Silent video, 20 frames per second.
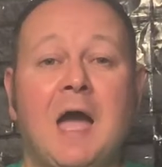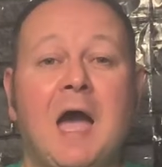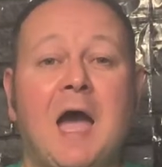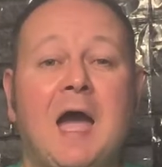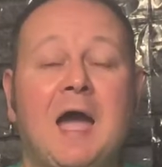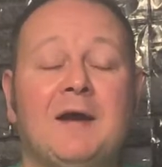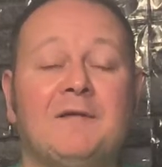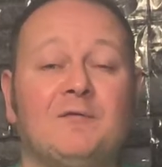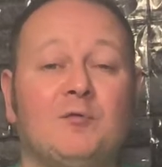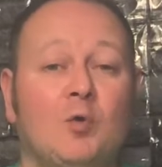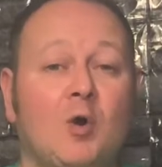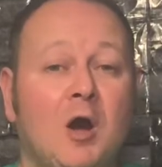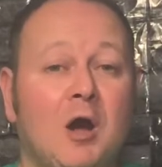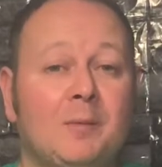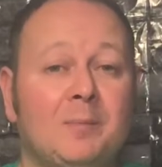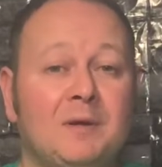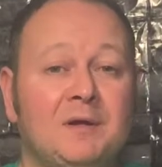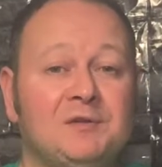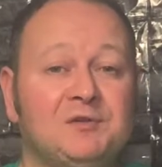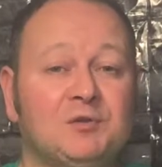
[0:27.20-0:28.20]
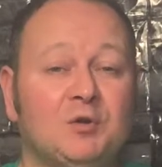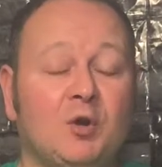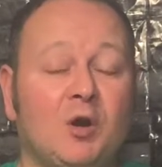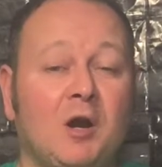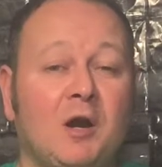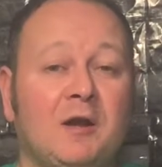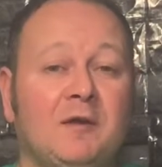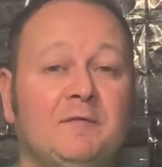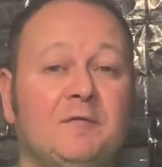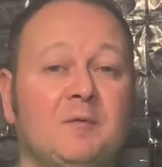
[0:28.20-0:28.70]
I have Rob S.
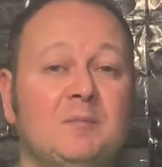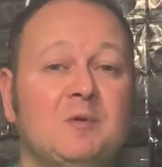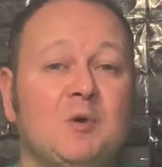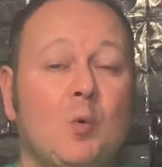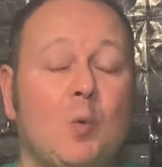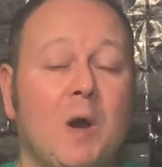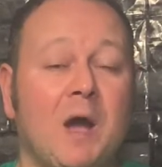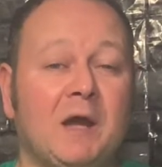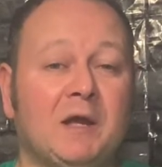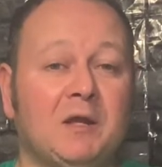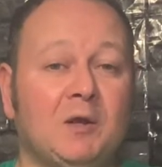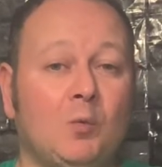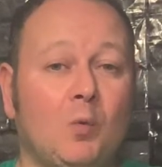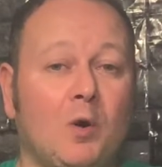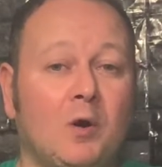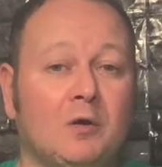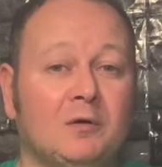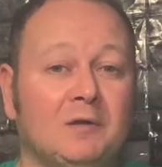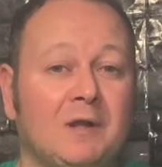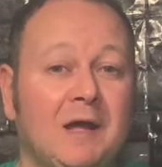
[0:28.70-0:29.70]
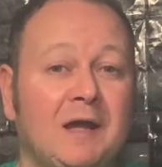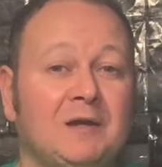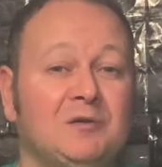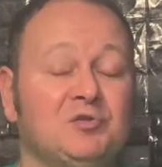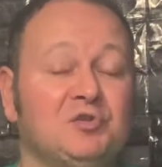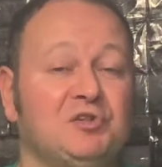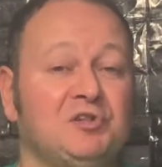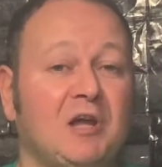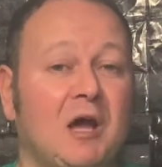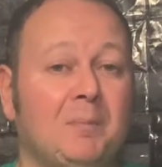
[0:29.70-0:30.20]
Gray from the Wacky World Lounge
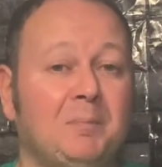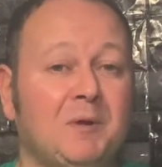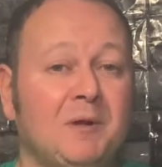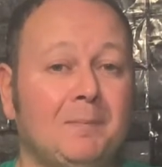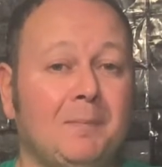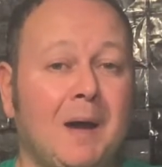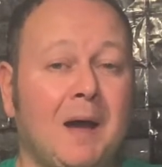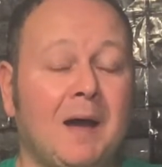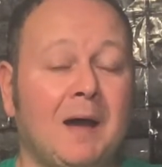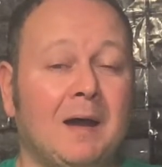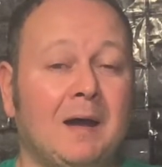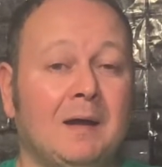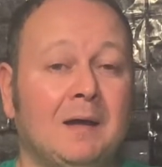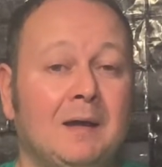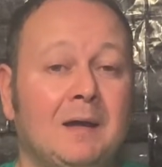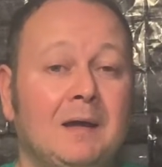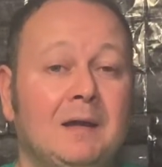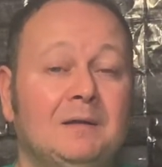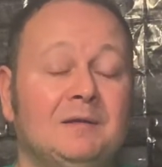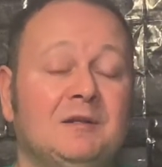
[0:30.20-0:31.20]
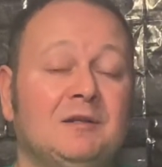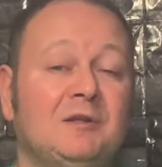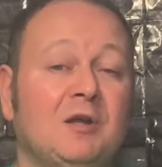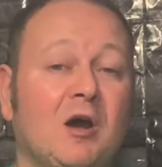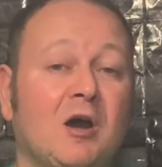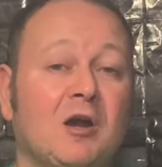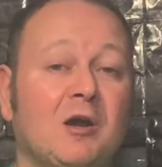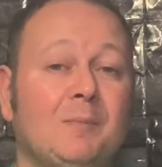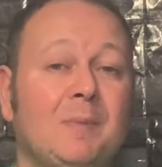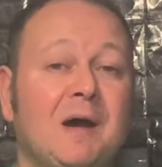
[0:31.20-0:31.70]
stopping by to
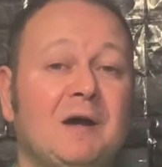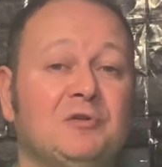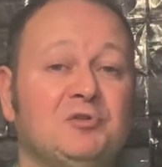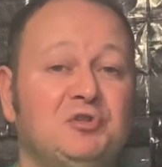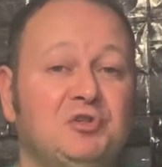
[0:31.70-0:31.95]
talk about